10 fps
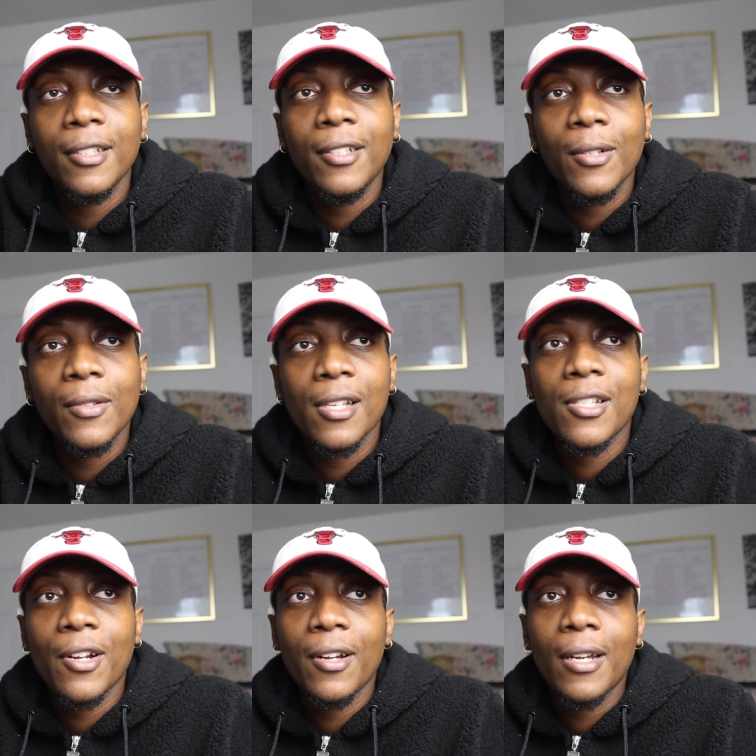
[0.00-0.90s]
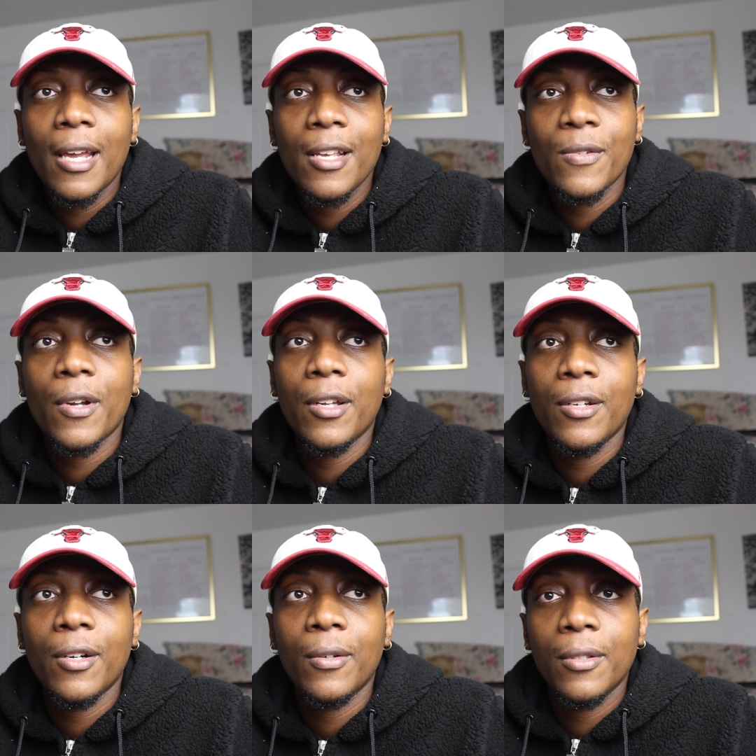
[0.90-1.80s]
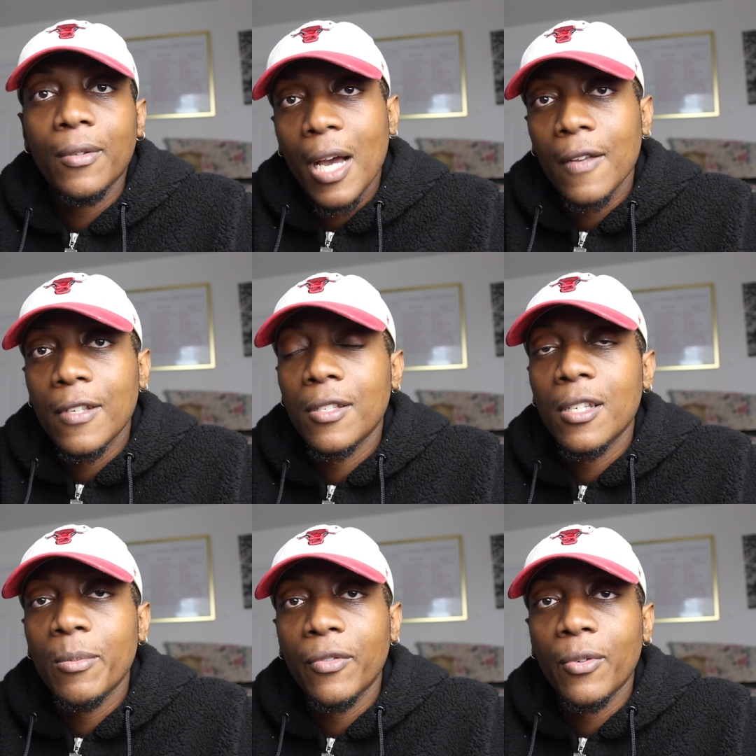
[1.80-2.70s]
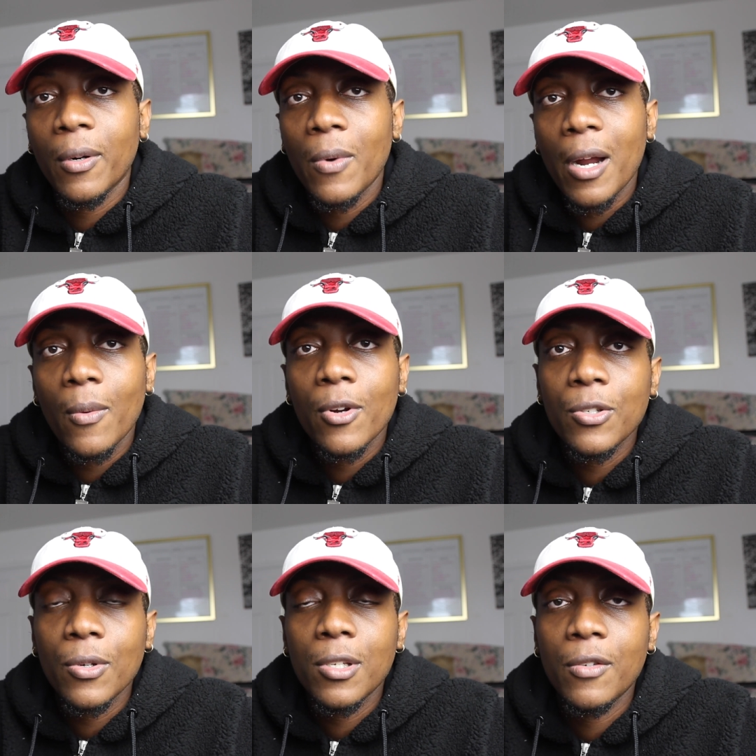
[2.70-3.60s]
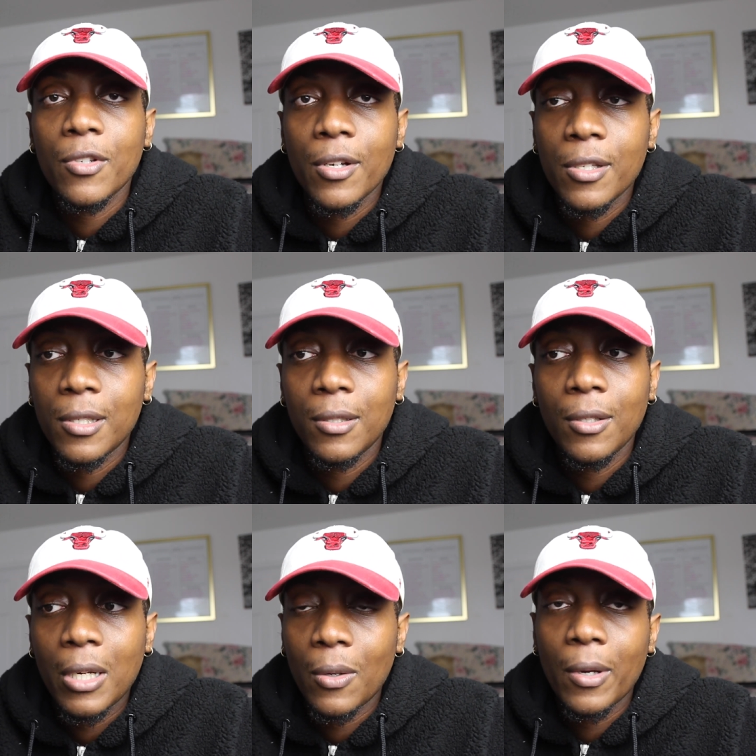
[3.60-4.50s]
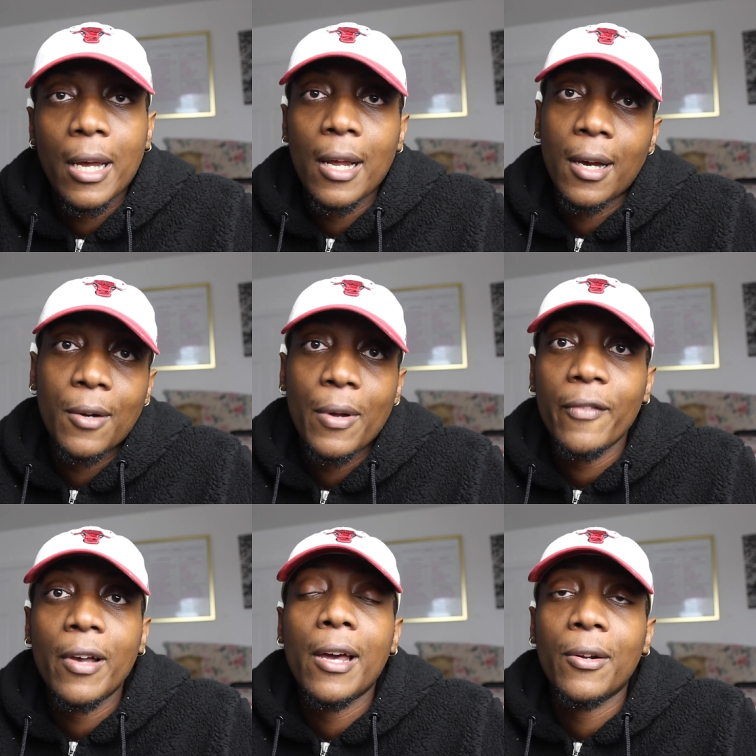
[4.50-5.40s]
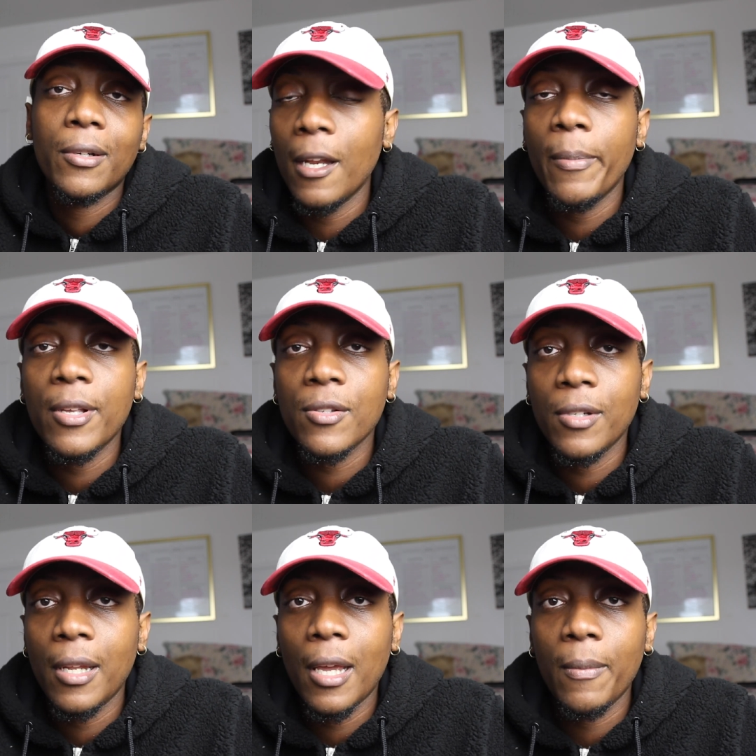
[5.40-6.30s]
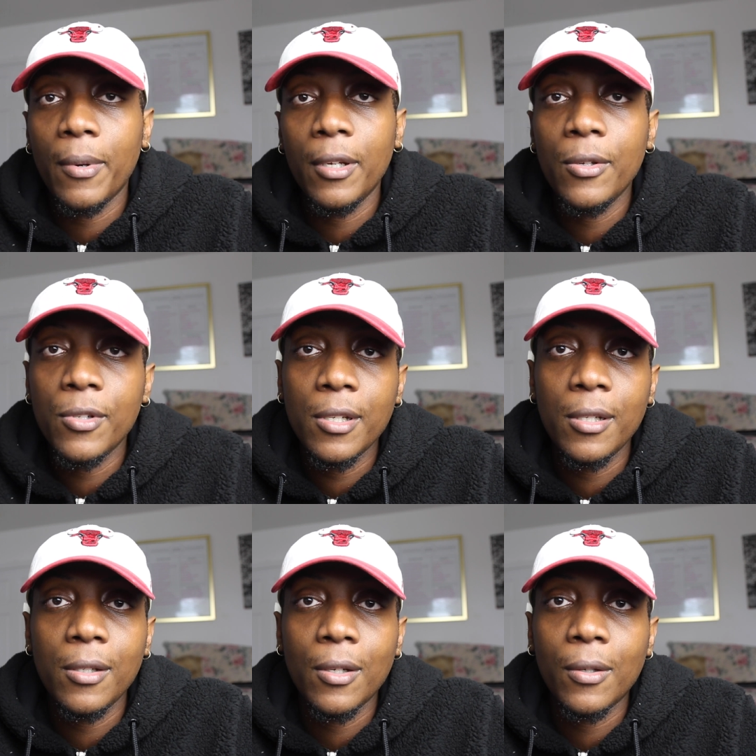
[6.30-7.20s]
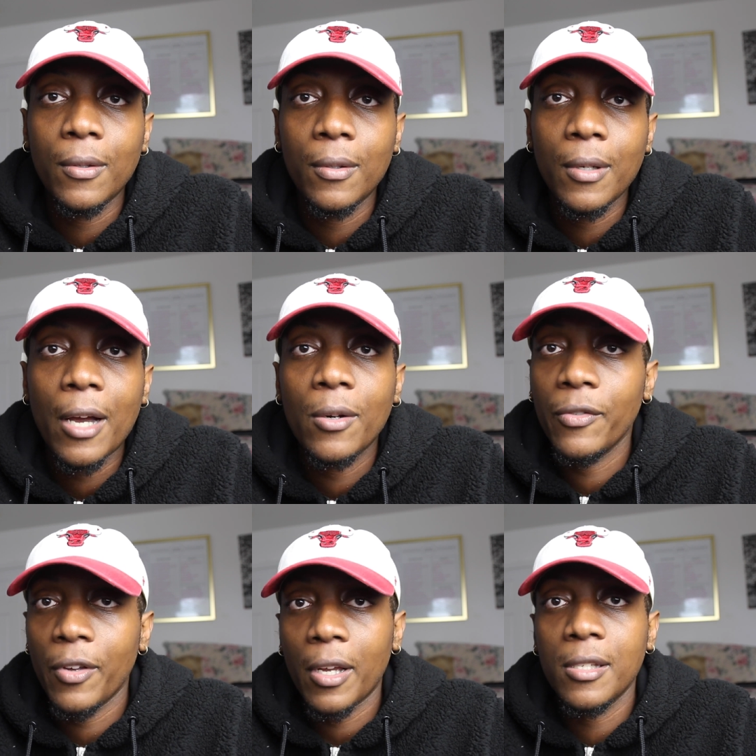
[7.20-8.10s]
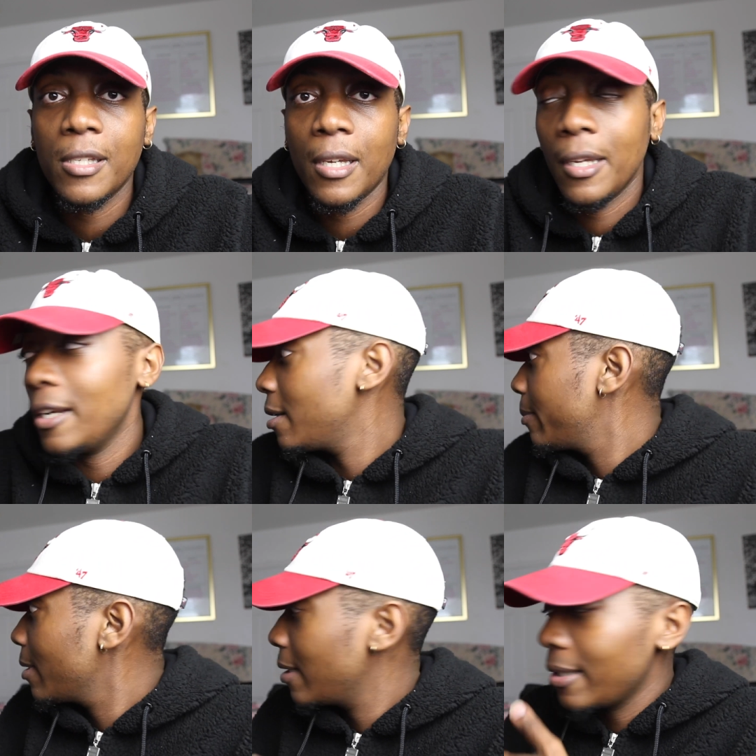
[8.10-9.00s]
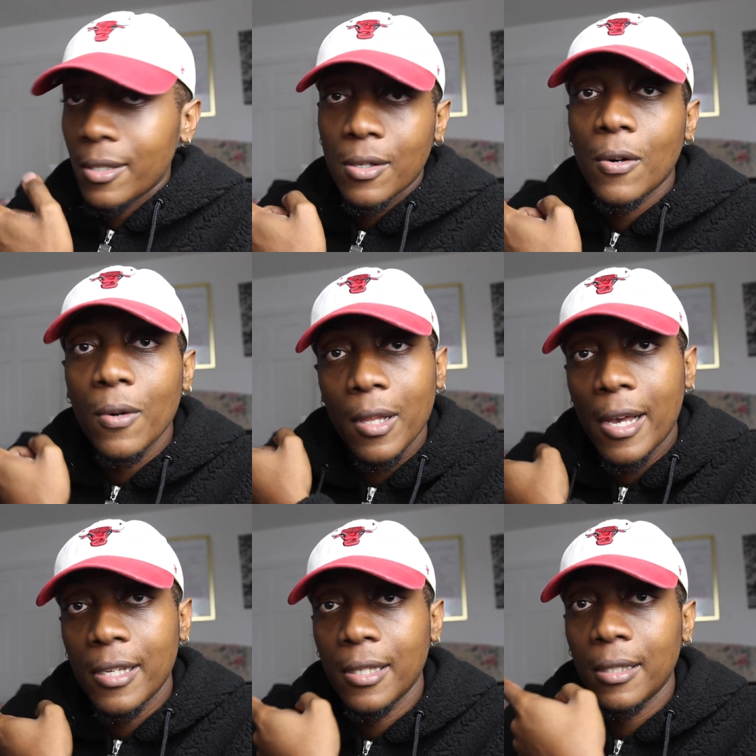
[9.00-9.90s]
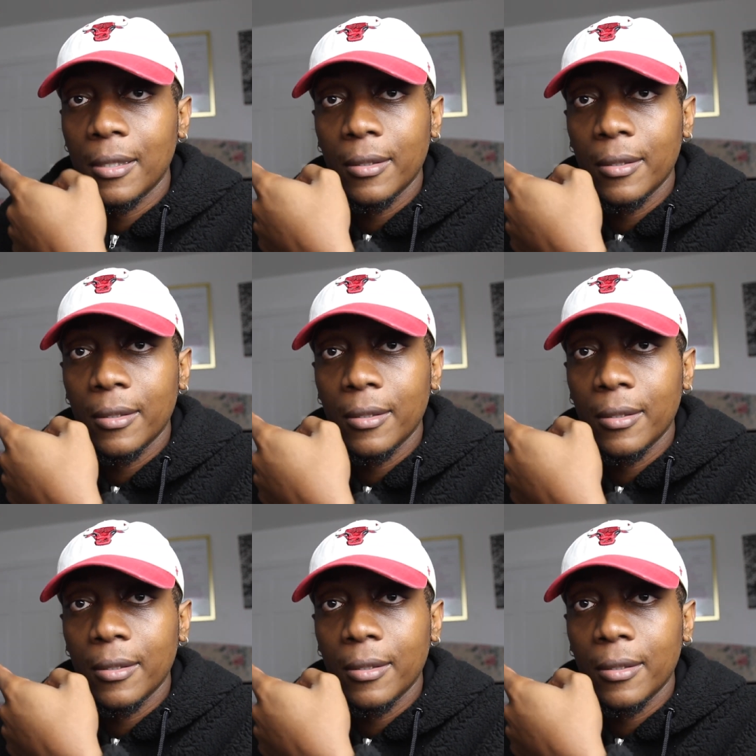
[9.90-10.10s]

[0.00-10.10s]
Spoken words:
you know, there's certain days where, you know, you guys have seen before where I wear short sleeve shirts, and, you know, I don't have a hat on. It depends on the day, but usually, you know, I don't know if y'all can see it here, but like there's a whole closet